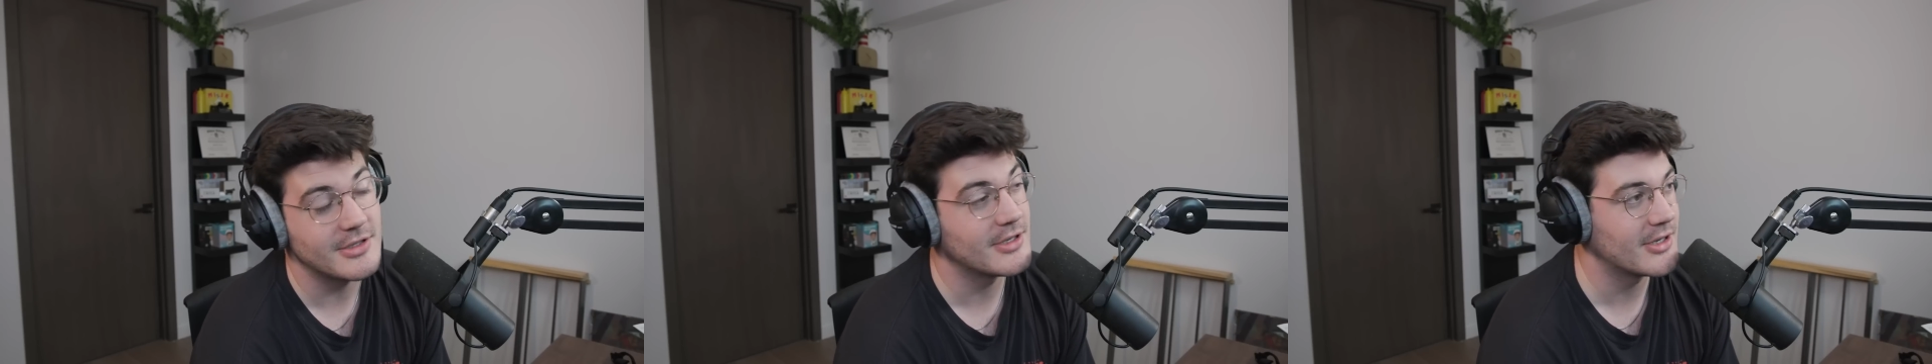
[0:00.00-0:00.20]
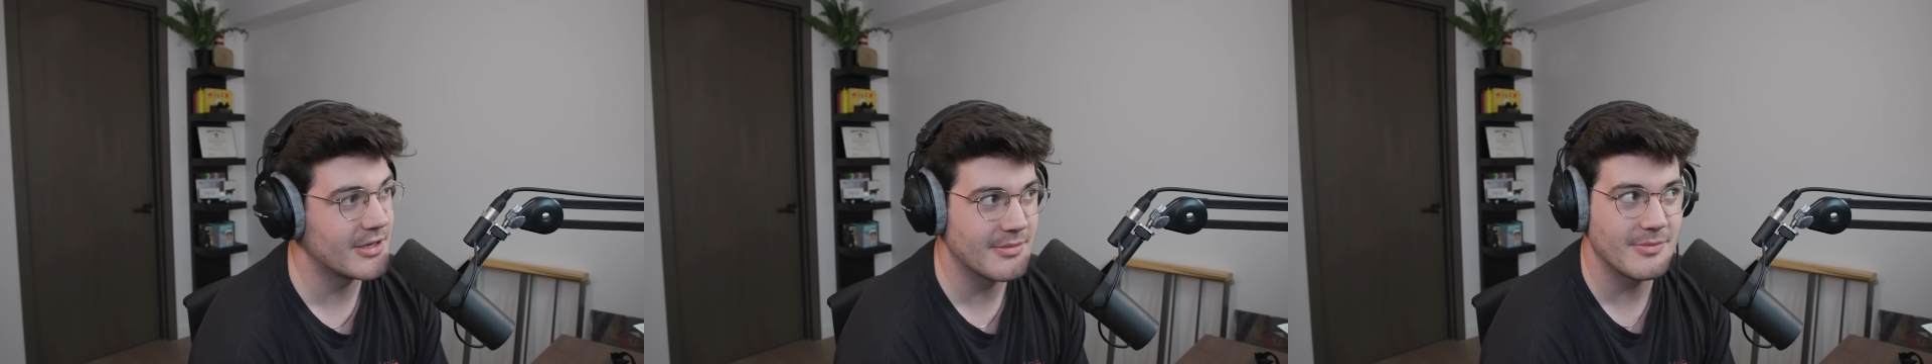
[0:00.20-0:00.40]

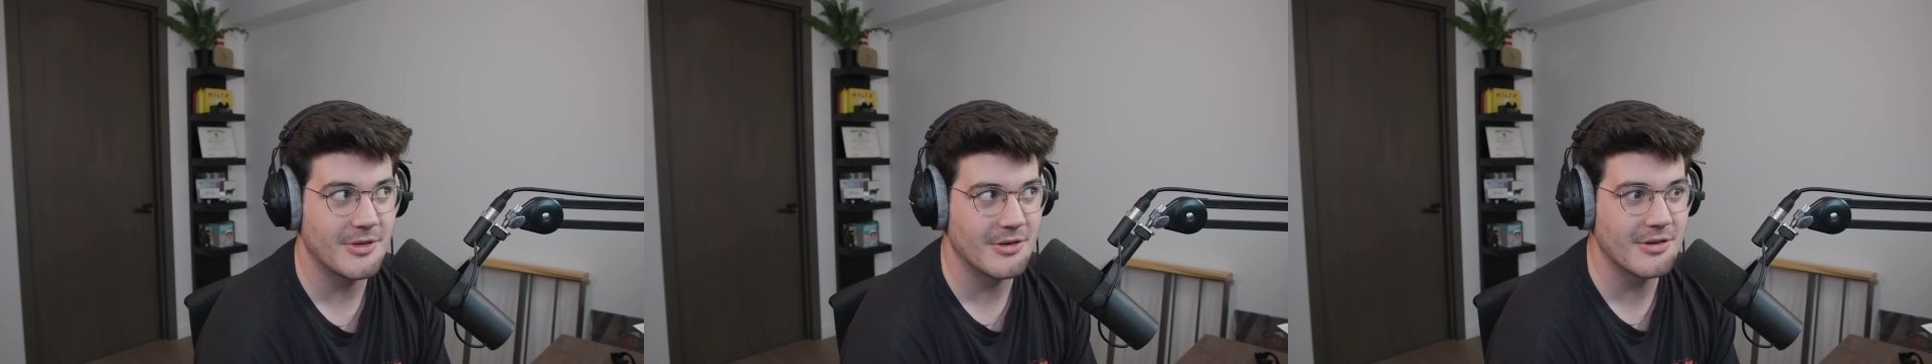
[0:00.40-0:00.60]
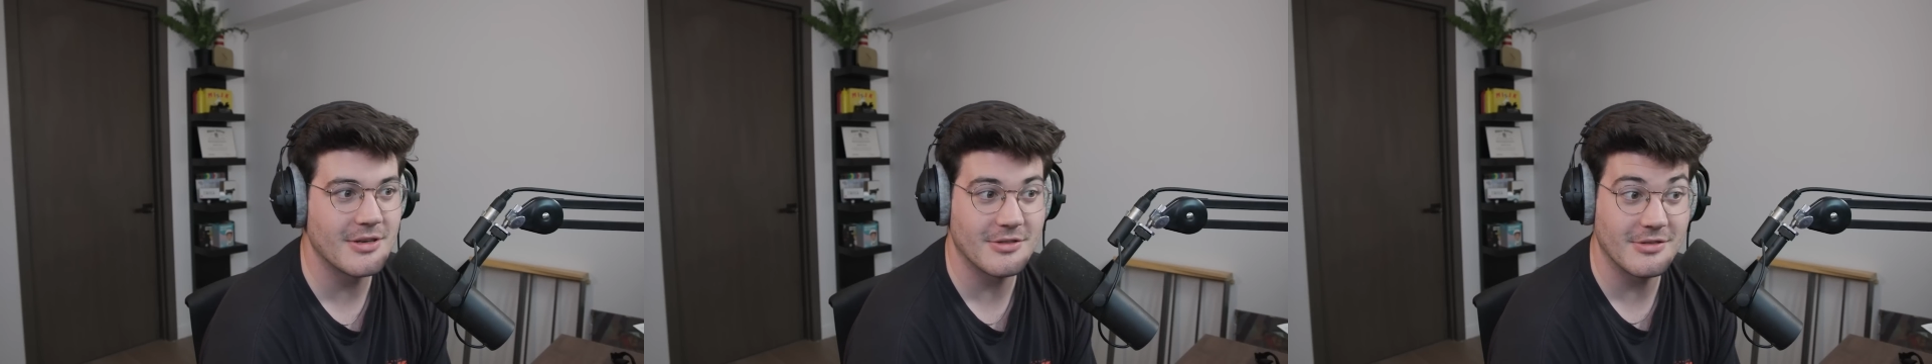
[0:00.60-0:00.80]
You're
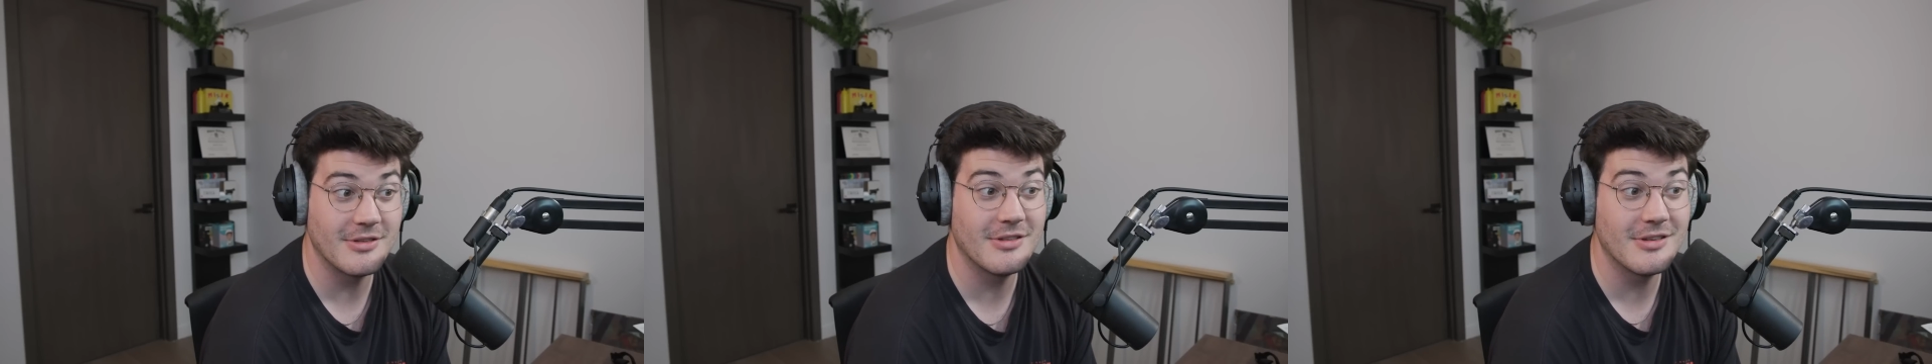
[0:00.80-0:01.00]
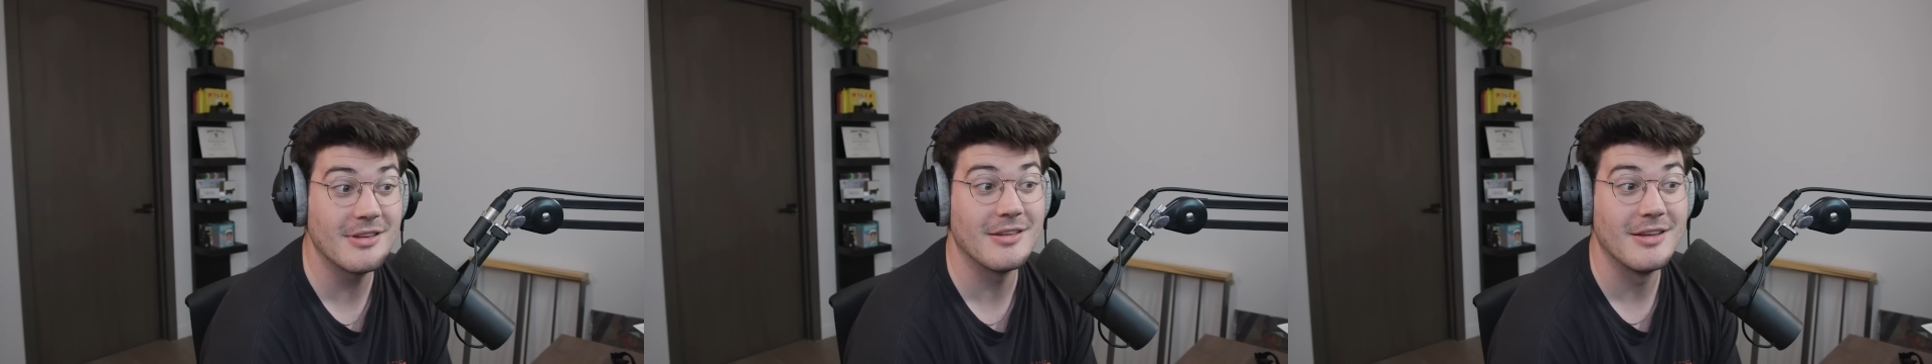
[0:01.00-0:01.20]

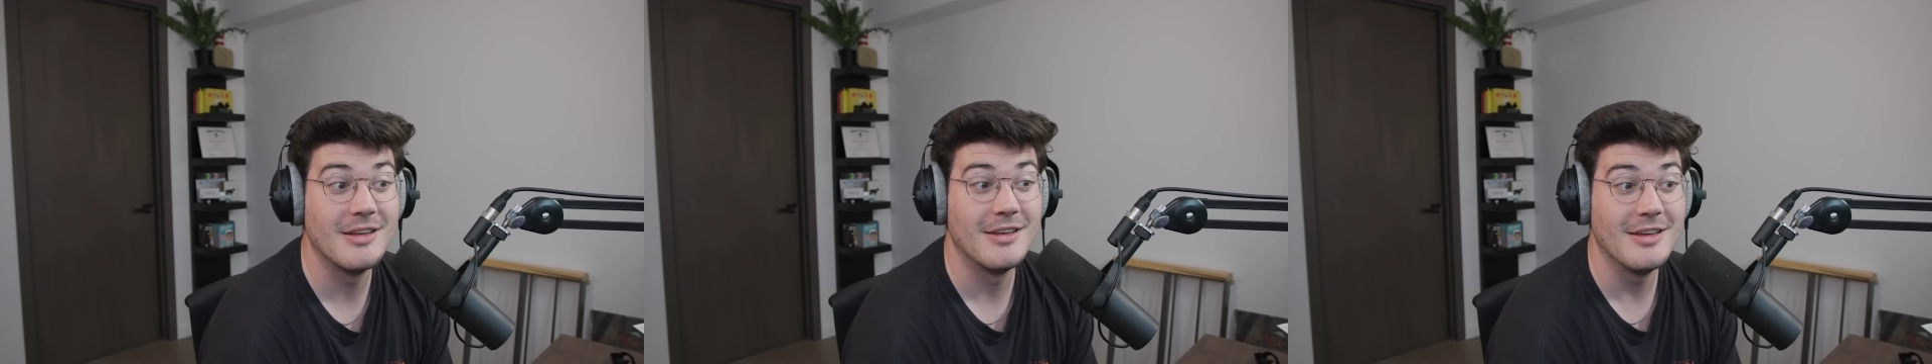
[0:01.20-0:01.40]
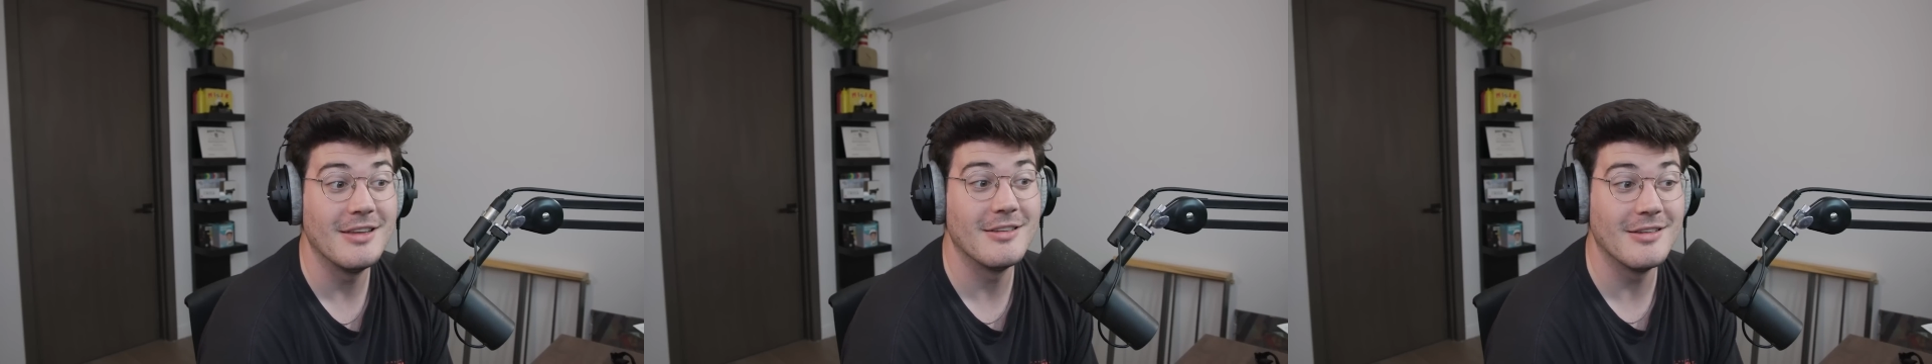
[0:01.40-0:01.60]
gonna
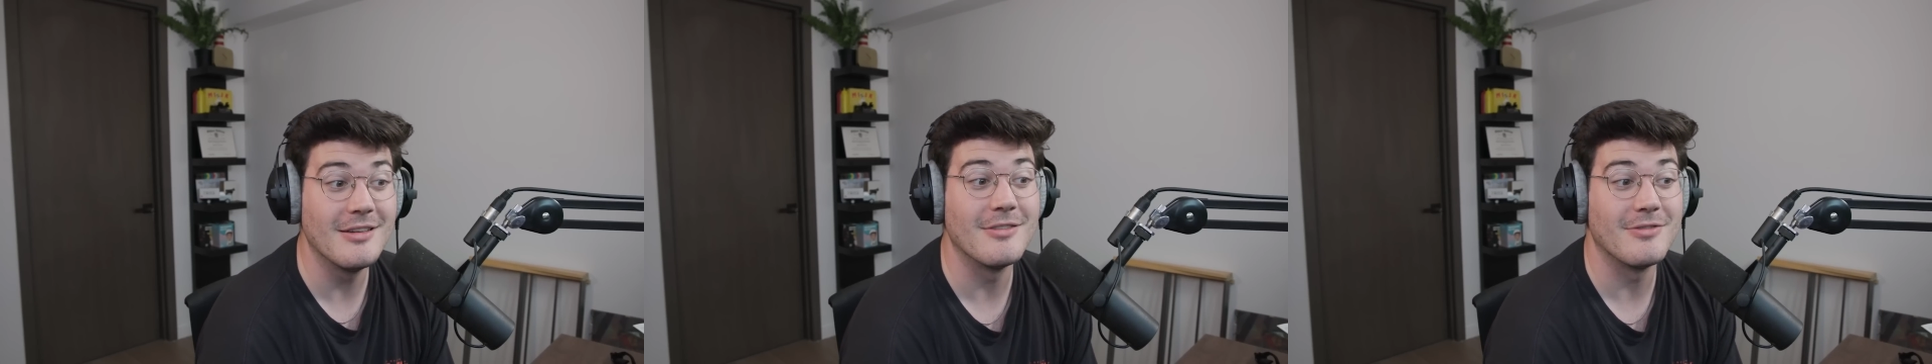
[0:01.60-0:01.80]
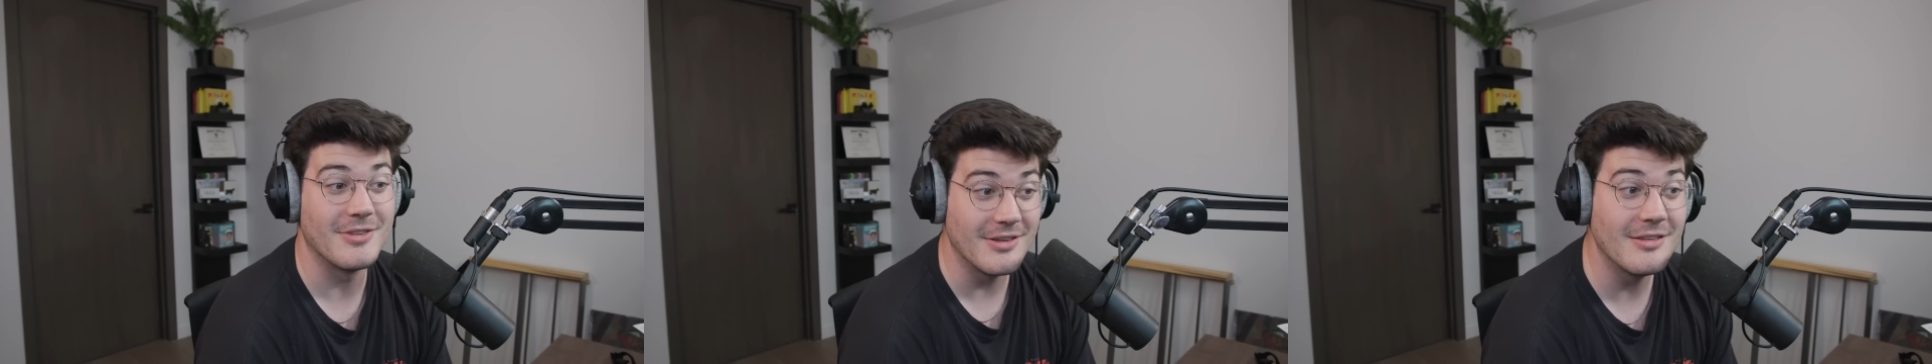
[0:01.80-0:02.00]

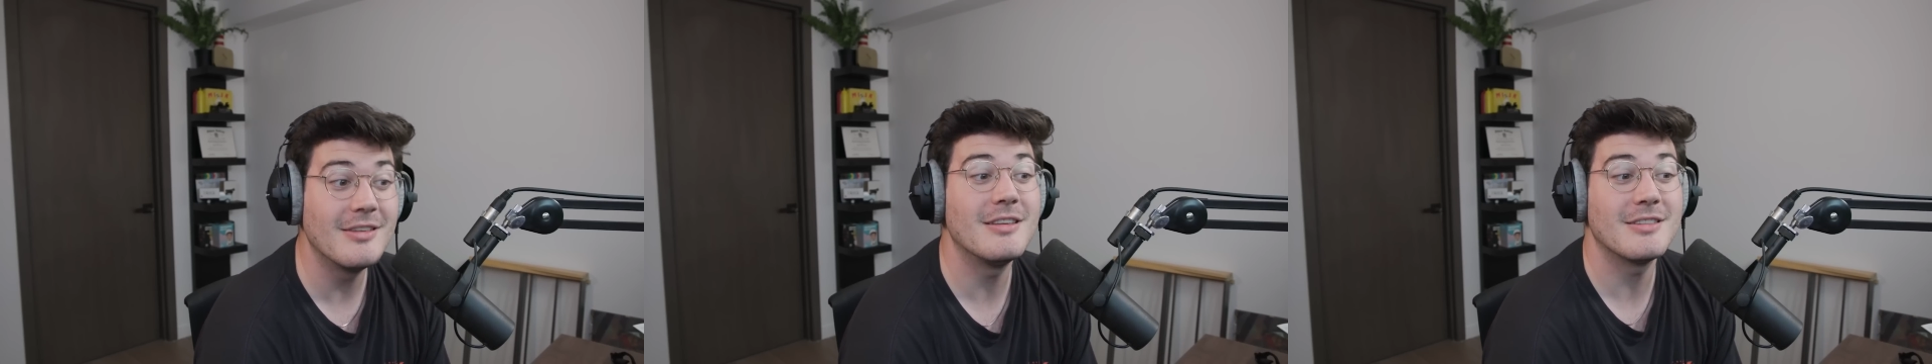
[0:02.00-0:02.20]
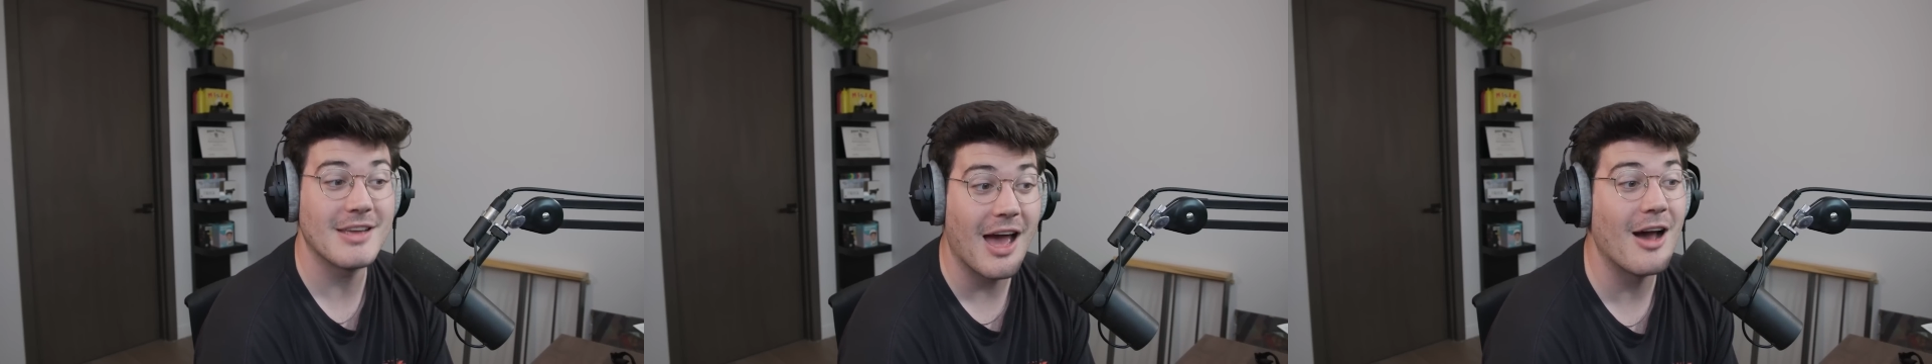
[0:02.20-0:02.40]
feel
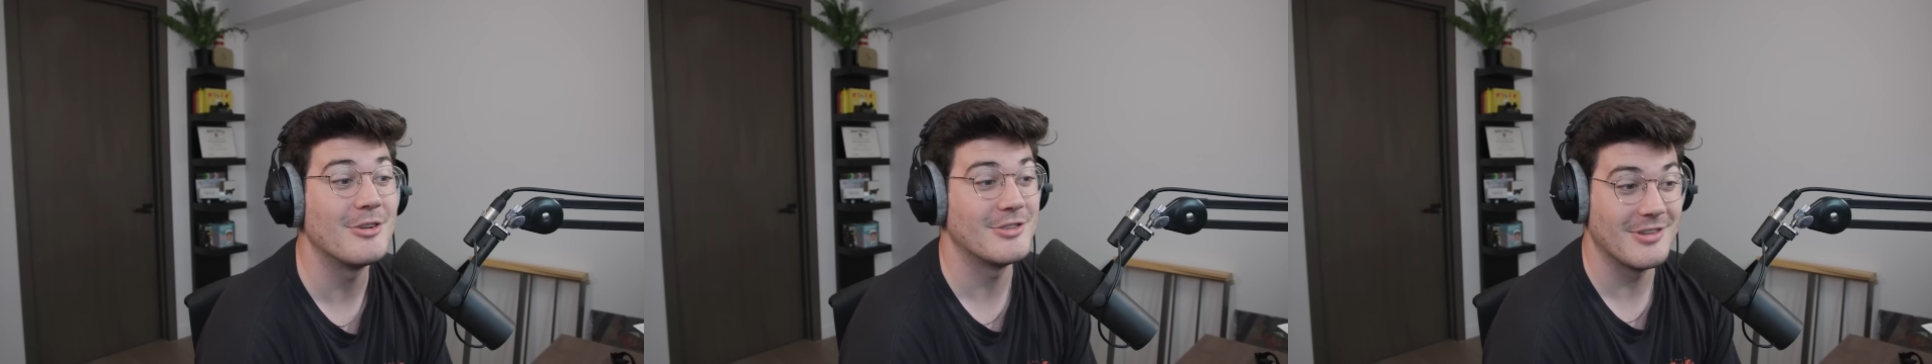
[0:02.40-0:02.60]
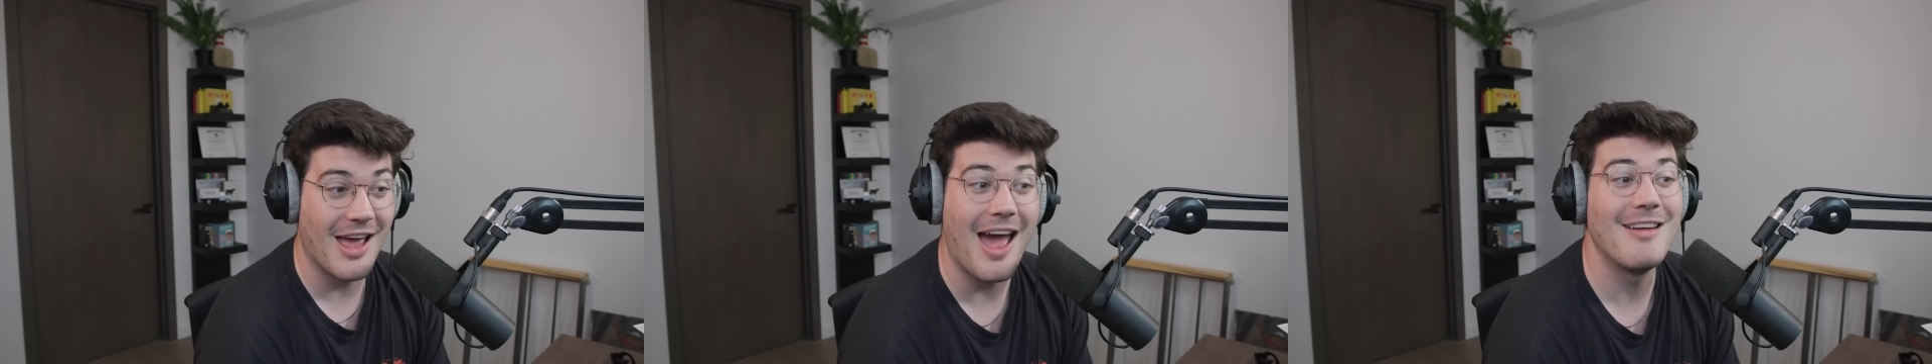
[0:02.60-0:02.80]
this
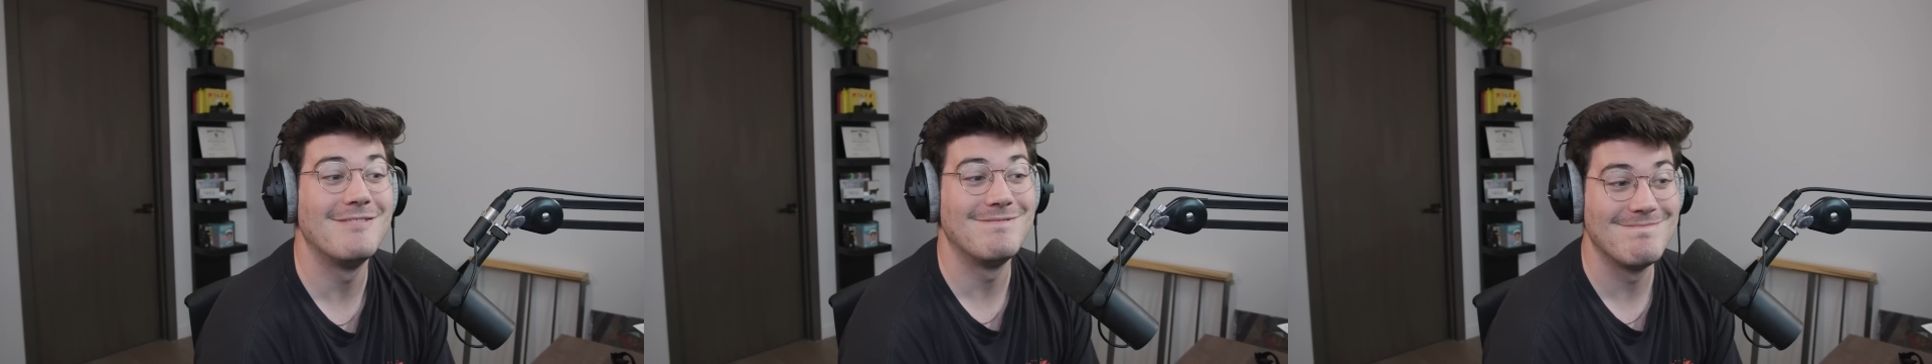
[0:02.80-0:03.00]
couch, Schlatt.